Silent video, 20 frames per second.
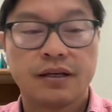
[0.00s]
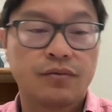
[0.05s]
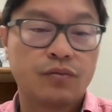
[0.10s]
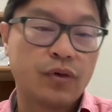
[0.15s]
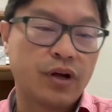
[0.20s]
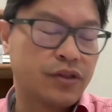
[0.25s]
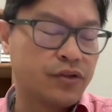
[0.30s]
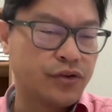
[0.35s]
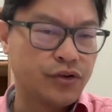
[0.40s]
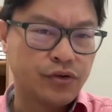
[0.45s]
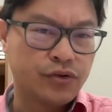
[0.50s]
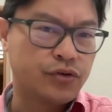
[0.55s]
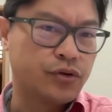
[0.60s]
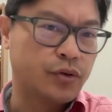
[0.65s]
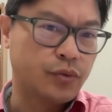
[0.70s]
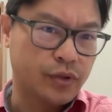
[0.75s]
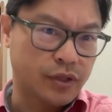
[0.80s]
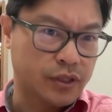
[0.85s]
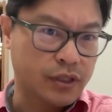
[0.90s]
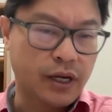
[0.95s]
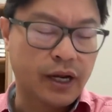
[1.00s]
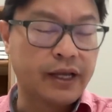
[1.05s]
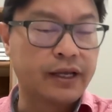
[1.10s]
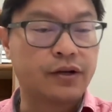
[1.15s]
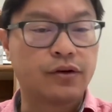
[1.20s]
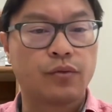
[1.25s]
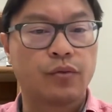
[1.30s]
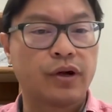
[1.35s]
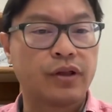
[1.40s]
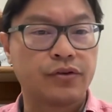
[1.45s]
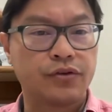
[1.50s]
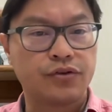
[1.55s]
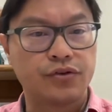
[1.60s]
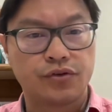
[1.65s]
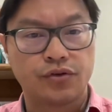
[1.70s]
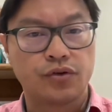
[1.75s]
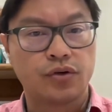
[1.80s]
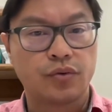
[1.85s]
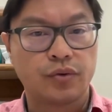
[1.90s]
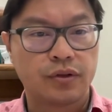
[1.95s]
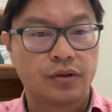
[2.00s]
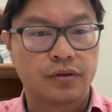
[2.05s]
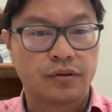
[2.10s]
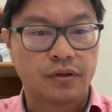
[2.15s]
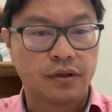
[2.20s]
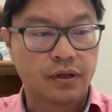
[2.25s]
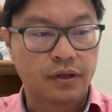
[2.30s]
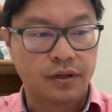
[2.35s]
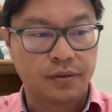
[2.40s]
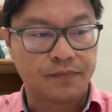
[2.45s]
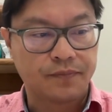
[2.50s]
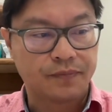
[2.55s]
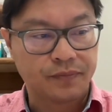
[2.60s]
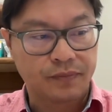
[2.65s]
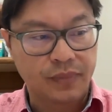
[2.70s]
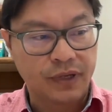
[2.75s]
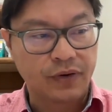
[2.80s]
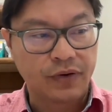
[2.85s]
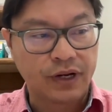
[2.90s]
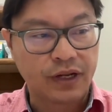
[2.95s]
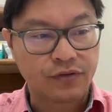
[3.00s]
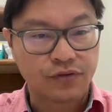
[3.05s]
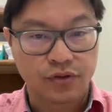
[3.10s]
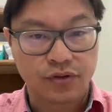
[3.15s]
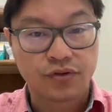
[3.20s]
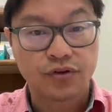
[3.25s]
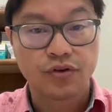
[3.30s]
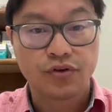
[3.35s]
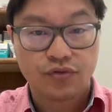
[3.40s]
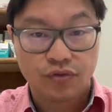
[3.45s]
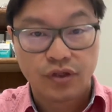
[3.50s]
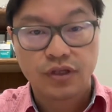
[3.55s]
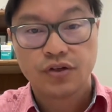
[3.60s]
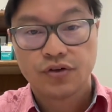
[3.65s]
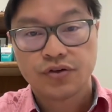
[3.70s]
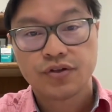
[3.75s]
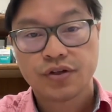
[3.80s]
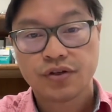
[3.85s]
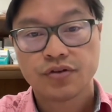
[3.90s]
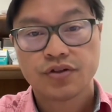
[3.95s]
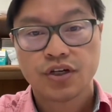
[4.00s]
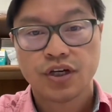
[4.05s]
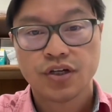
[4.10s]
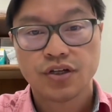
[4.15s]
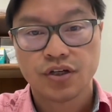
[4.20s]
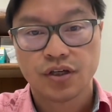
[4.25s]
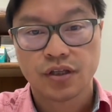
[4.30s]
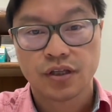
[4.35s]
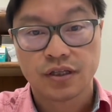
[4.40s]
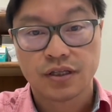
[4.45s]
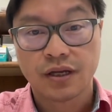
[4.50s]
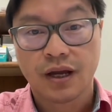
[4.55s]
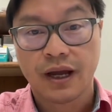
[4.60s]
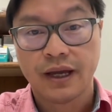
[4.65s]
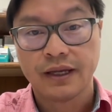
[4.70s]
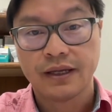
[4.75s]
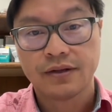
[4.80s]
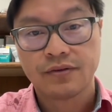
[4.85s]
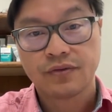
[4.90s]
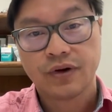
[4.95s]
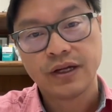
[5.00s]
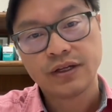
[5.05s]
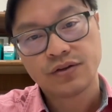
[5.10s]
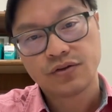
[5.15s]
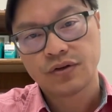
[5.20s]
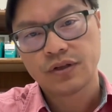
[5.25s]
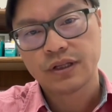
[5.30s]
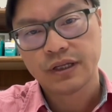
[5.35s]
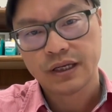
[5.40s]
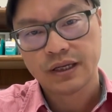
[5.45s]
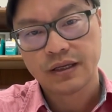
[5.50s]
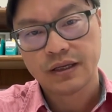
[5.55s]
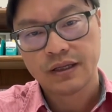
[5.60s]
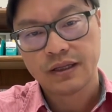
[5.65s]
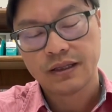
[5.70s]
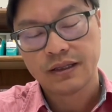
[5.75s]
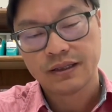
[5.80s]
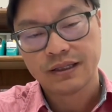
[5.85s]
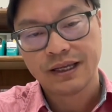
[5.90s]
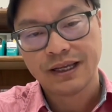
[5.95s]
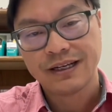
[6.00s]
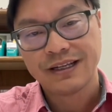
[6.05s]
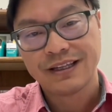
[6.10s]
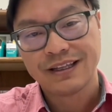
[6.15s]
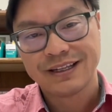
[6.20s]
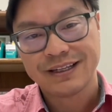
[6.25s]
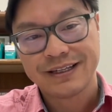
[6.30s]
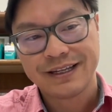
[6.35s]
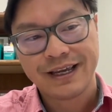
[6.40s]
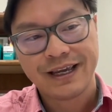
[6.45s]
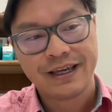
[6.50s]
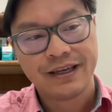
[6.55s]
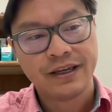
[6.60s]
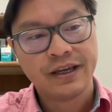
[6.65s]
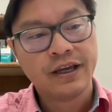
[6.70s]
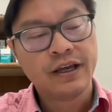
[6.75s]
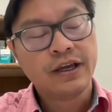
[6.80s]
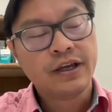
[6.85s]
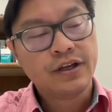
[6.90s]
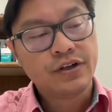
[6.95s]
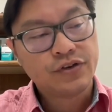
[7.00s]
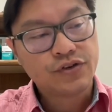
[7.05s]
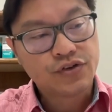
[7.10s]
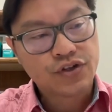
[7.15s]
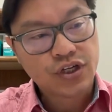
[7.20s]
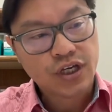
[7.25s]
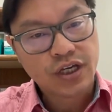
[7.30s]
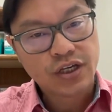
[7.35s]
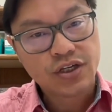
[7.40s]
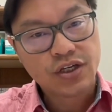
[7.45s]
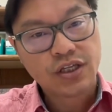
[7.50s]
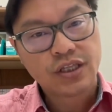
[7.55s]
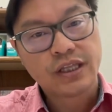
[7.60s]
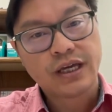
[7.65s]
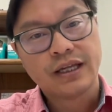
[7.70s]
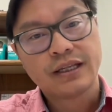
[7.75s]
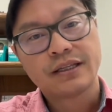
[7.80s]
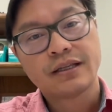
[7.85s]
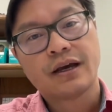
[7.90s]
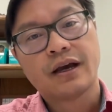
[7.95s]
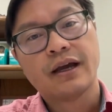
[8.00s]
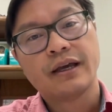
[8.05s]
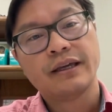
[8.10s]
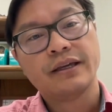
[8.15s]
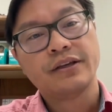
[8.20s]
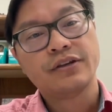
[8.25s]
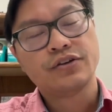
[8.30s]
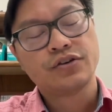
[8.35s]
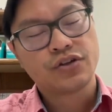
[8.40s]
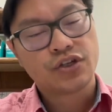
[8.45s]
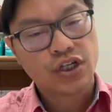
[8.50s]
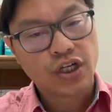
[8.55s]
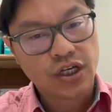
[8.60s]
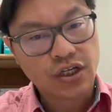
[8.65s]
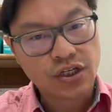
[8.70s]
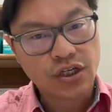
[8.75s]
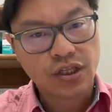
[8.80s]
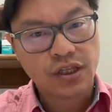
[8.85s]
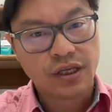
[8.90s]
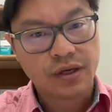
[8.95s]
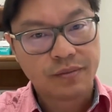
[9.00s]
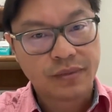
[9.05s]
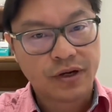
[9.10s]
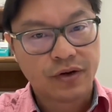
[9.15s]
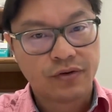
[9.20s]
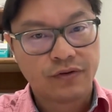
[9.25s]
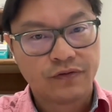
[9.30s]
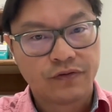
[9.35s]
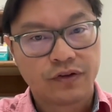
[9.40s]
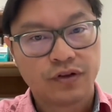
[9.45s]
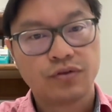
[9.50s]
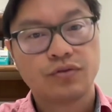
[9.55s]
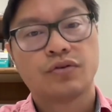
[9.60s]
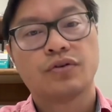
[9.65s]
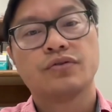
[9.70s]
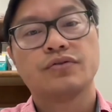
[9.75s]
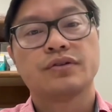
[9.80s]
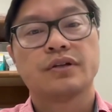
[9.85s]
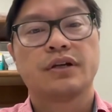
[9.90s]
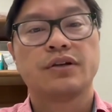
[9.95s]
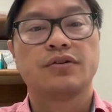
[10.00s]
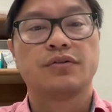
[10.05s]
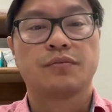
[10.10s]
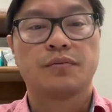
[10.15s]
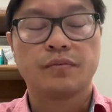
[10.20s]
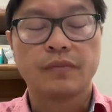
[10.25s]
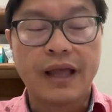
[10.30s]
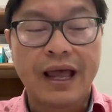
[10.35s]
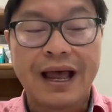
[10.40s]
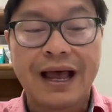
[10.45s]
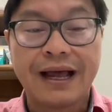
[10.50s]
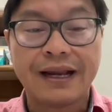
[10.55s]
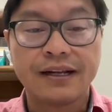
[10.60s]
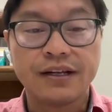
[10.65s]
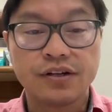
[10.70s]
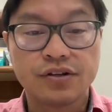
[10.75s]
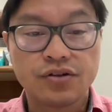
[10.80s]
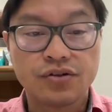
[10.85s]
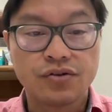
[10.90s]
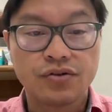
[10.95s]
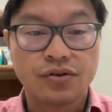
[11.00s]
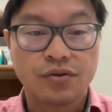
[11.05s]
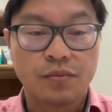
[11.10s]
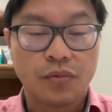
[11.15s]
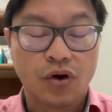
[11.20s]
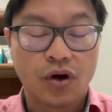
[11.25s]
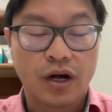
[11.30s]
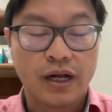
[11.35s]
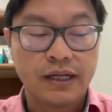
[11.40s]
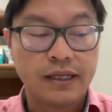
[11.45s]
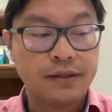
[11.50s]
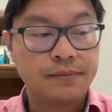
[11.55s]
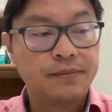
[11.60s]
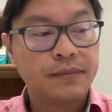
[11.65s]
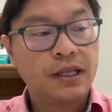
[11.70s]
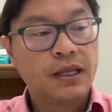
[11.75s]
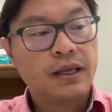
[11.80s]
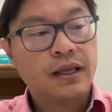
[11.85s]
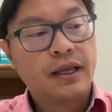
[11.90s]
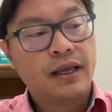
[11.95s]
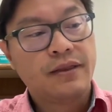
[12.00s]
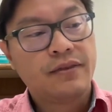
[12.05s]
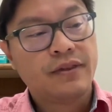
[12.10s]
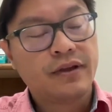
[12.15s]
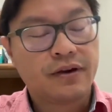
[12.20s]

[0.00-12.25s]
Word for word: And whether you do it with diet or whether you do it with um, bariatric surgery, you're still changing the diet, right? So in the, at the end of the day, you're changing that diet, you're changing the amount of glucose that you're adding to the body, and